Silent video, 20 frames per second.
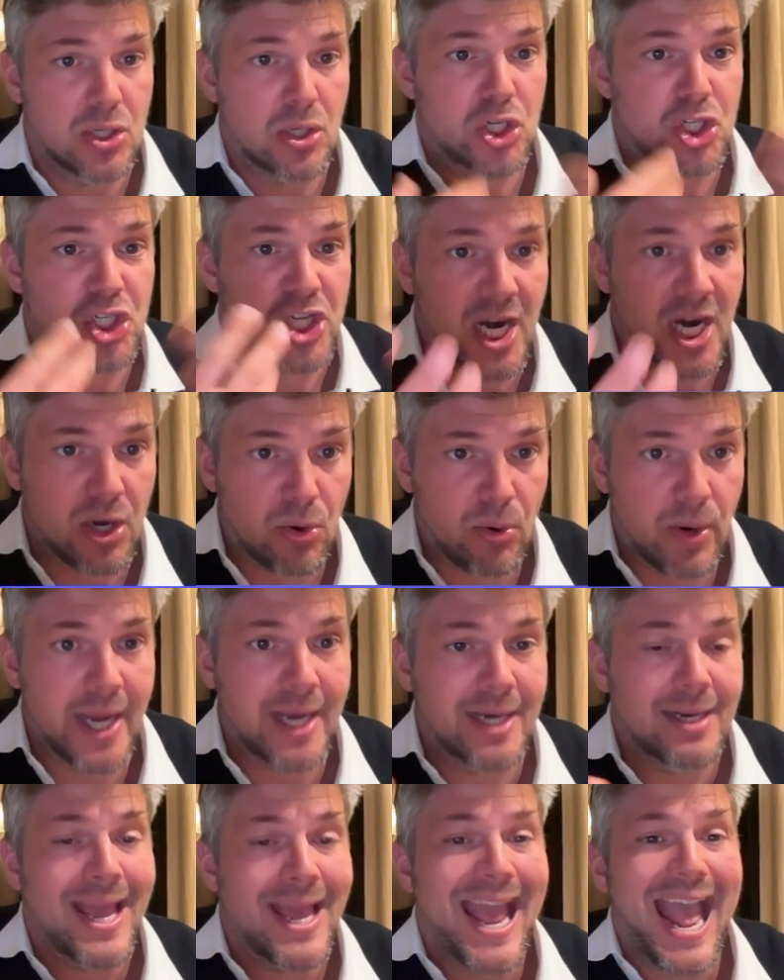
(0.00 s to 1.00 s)

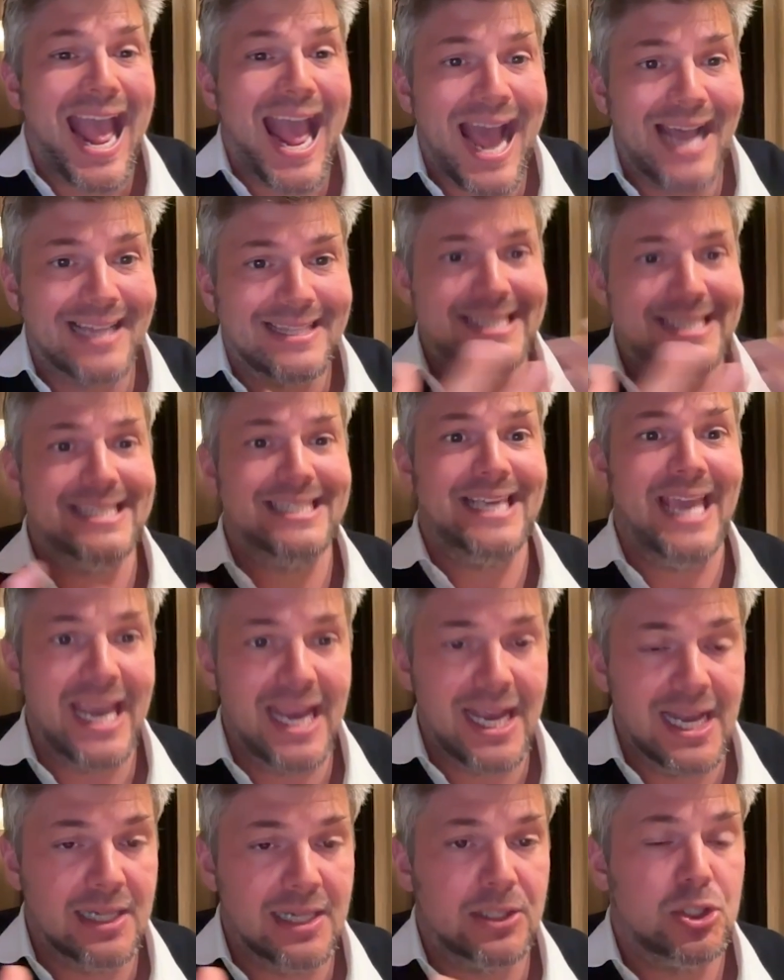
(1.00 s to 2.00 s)
generate at
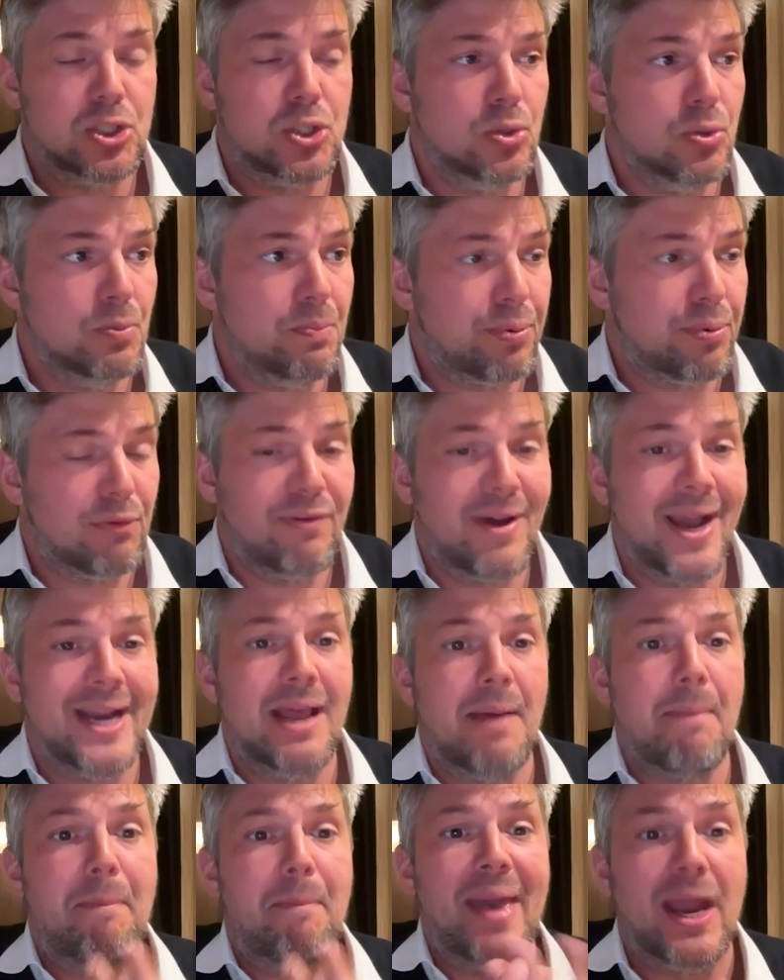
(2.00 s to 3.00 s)
scale to provide
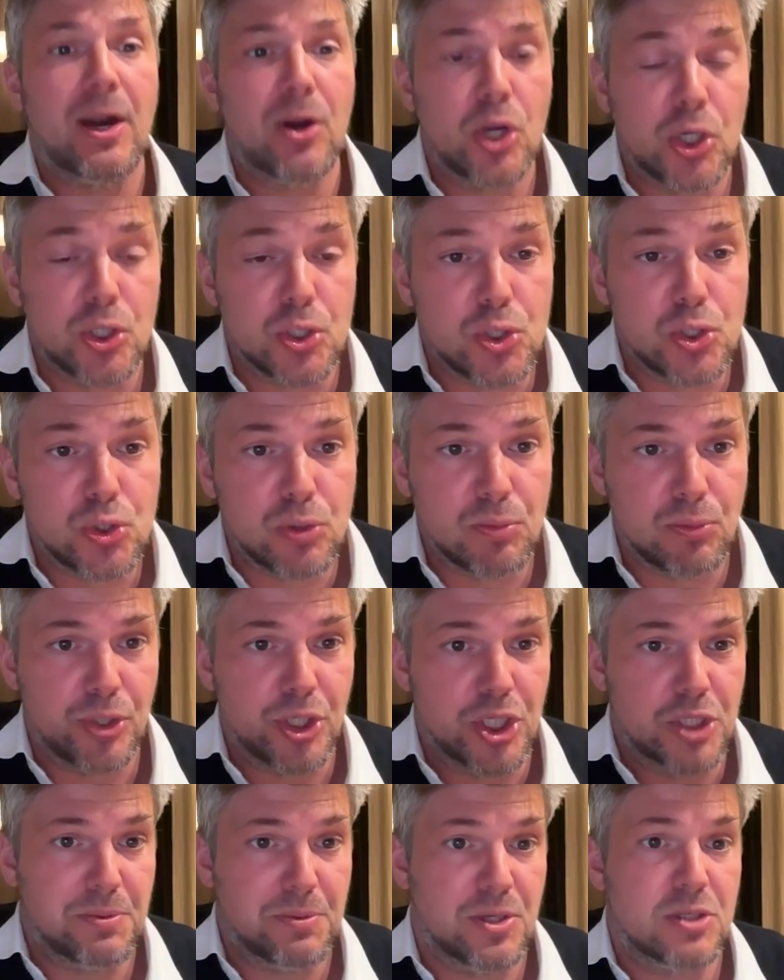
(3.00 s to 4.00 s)
a better consumer
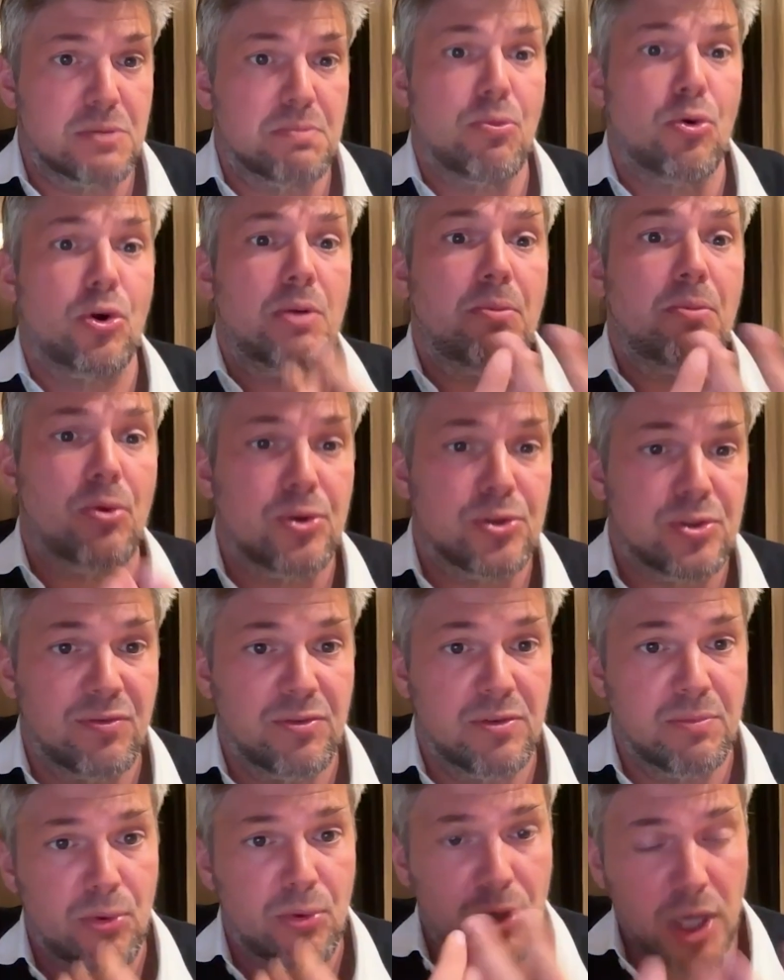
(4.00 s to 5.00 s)
experience, more
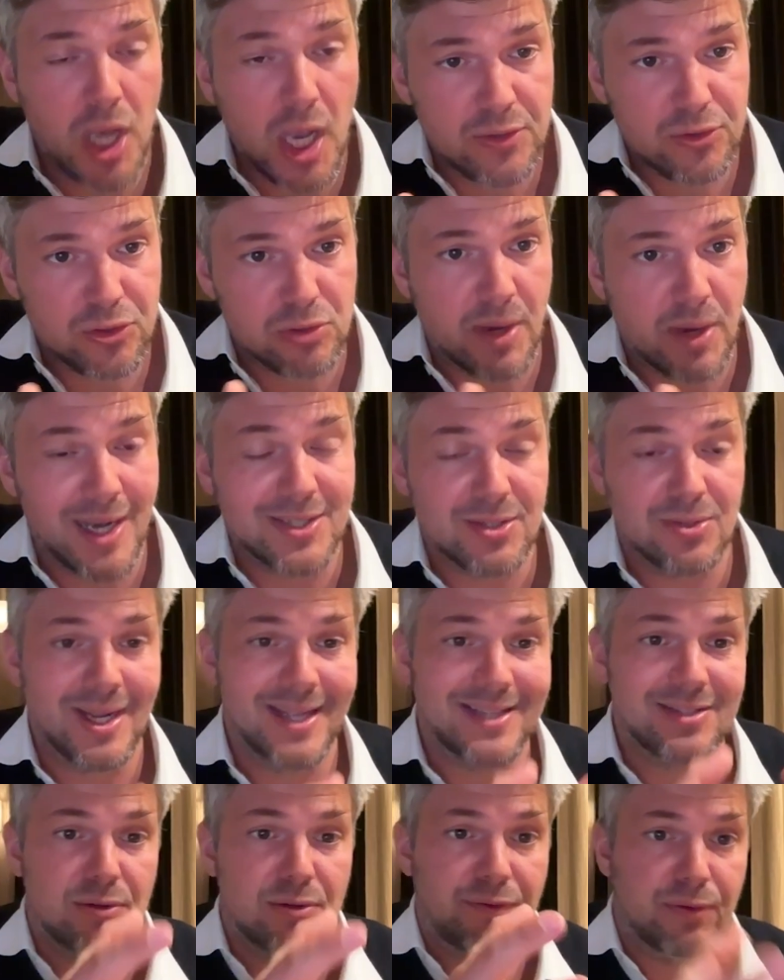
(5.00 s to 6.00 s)
immersive and more customized. So
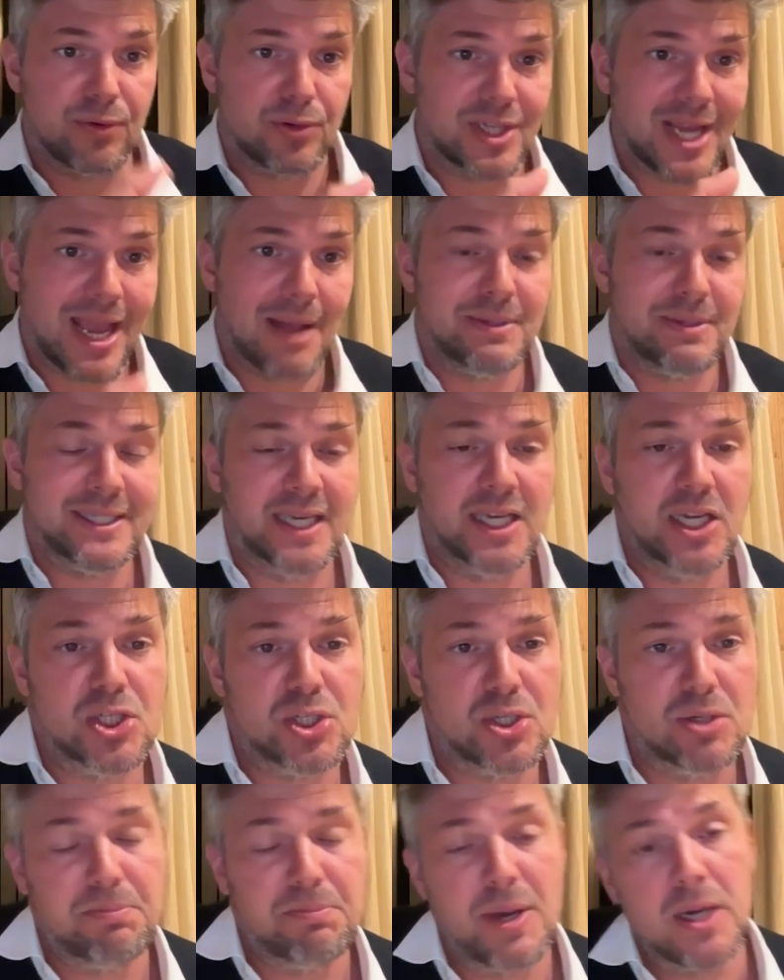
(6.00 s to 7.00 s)
that's the first
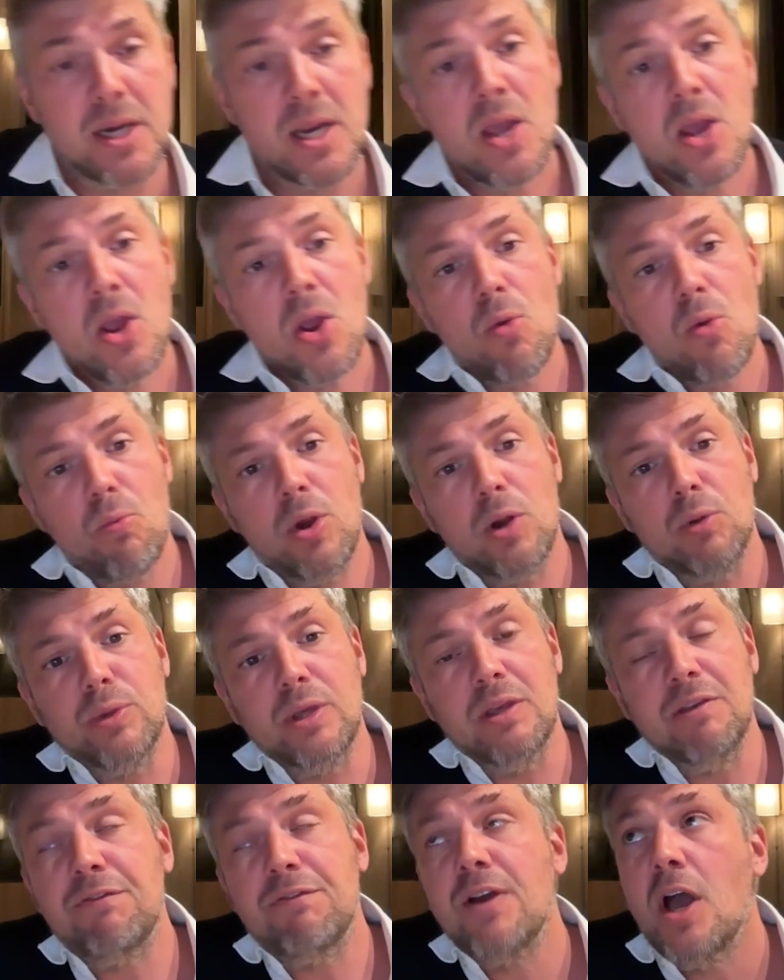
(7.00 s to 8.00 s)
application. But what
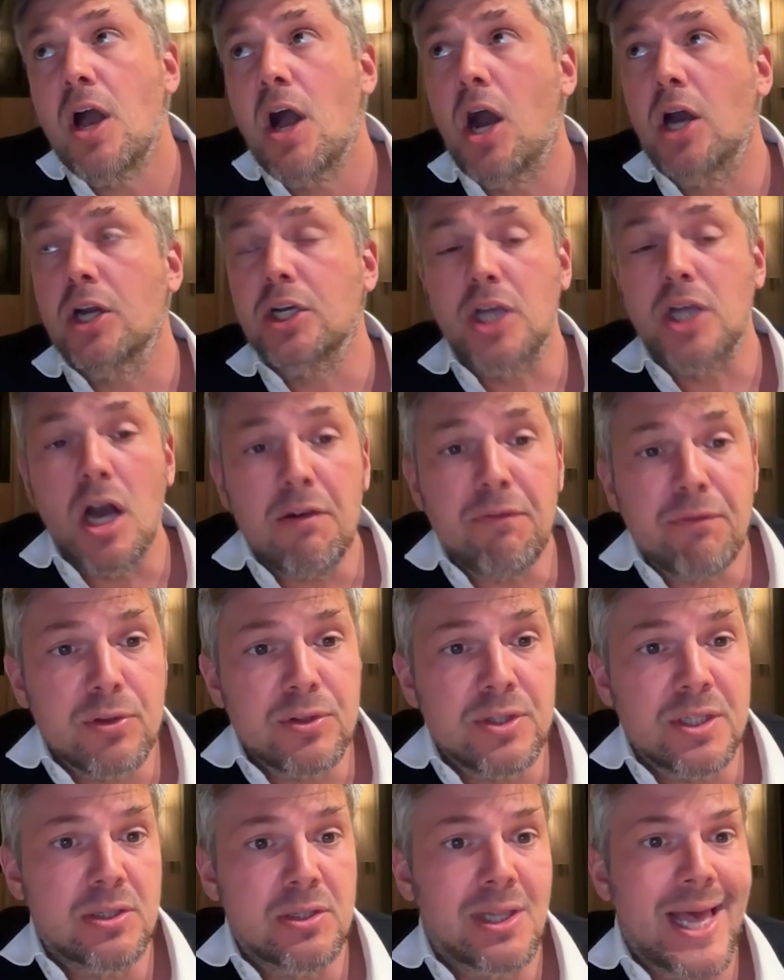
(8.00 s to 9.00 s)
we've
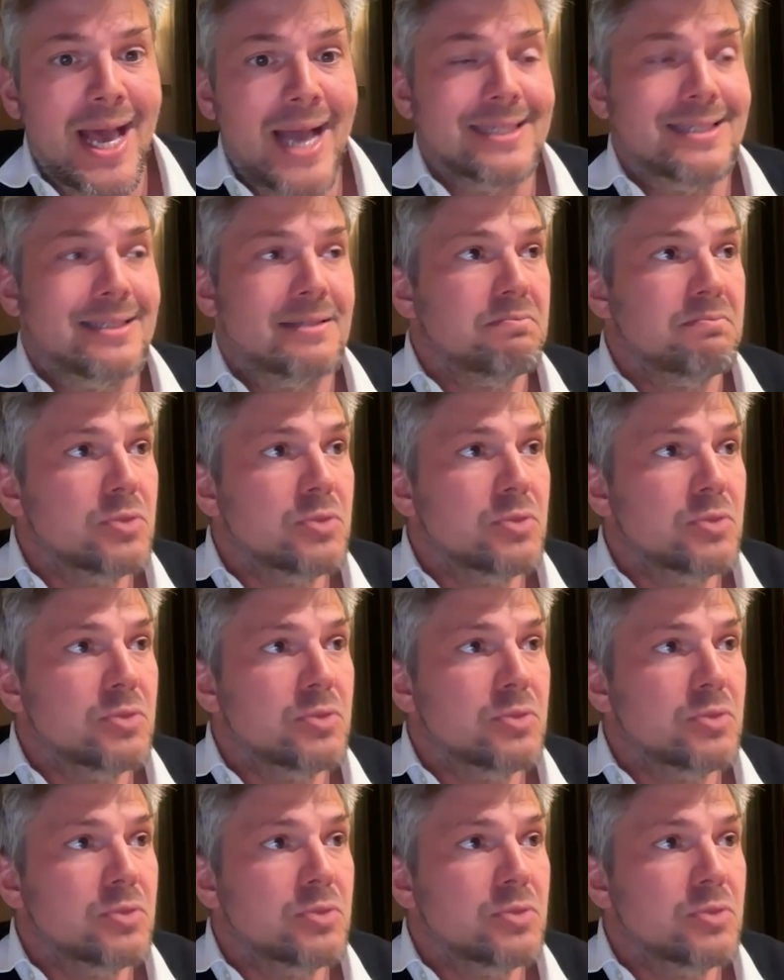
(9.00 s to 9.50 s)
uncovered in the last